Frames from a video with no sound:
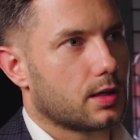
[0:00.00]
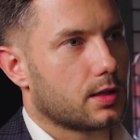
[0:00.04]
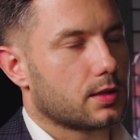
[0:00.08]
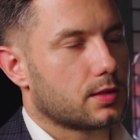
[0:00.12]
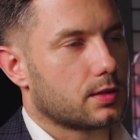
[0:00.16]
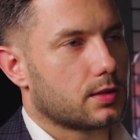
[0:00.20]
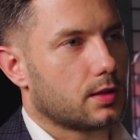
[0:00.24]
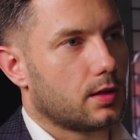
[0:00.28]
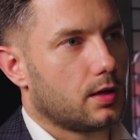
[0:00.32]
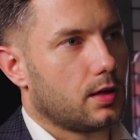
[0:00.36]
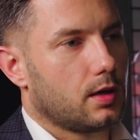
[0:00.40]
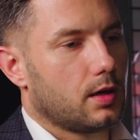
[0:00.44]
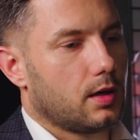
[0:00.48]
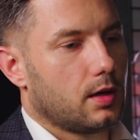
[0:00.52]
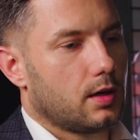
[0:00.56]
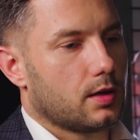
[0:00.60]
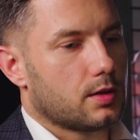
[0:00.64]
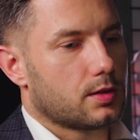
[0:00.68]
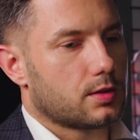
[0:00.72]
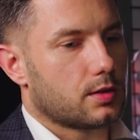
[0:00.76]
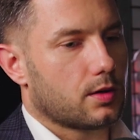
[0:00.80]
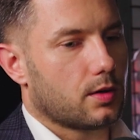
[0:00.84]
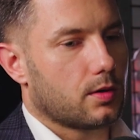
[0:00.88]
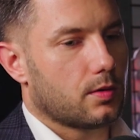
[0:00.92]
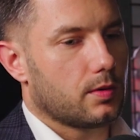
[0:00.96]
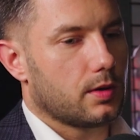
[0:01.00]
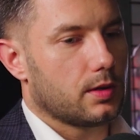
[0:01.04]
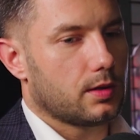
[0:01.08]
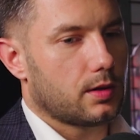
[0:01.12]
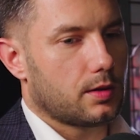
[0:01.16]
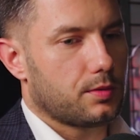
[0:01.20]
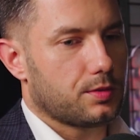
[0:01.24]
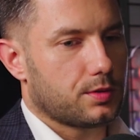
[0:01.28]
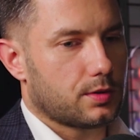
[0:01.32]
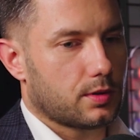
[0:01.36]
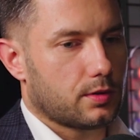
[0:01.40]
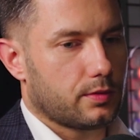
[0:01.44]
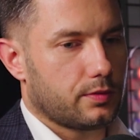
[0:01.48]
yes. Yeah. So in
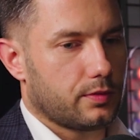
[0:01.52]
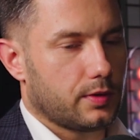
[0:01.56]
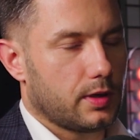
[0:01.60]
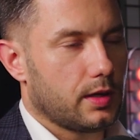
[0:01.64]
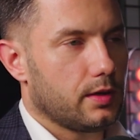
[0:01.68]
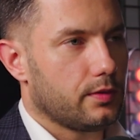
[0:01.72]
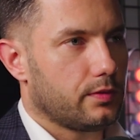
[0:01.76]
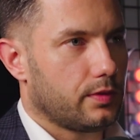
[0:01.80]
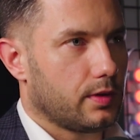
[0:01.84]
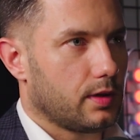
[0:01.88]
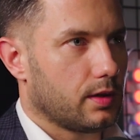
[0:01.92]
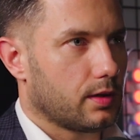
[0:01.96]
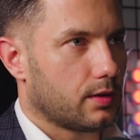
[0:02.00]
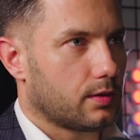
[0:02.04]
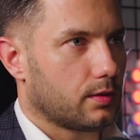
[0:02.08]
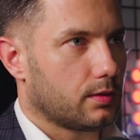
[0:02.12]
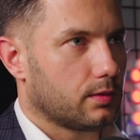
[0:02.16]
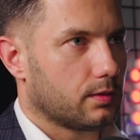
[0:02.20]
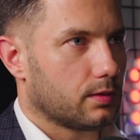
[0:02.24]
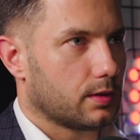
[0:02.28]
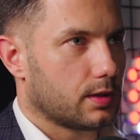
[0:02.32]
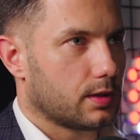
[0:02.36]
terms of in-vehicle